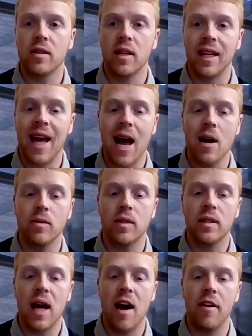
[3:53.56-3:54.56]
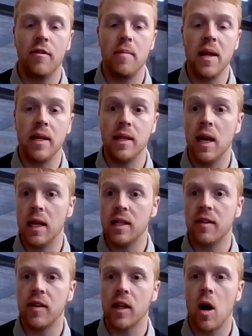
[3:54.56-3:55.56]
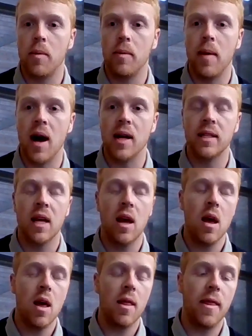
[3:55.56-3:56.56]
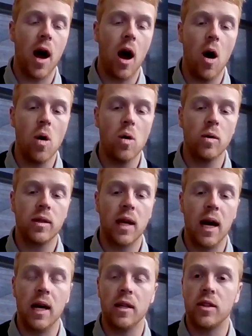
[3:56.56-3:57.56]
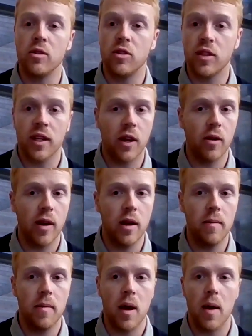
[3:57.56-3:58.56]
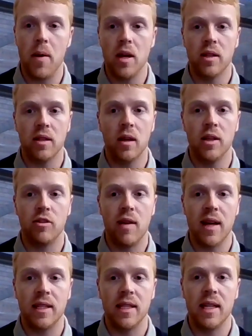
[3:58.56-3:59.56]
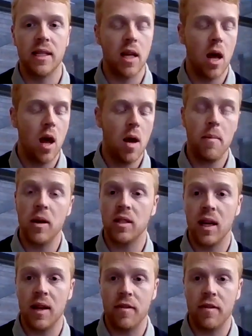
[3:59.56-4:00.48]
accounts have been definitely compromised that hold social security number, personal addresses, personal